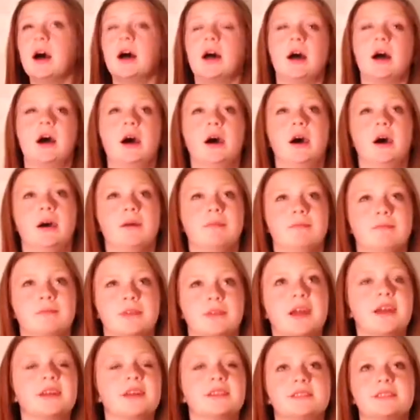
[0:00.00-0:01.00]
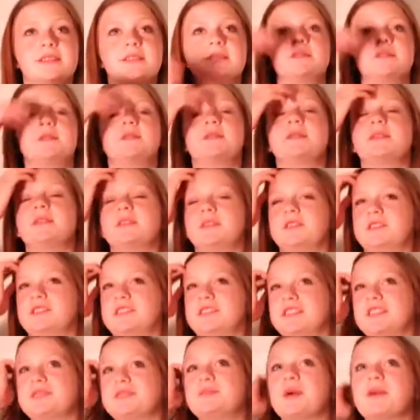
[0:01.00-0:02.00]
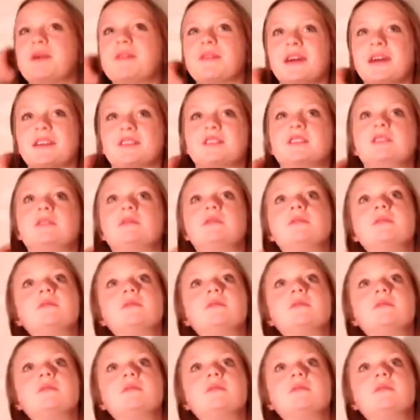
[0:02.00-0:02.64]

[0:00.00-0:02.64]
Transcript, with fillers: because um, she's perfection.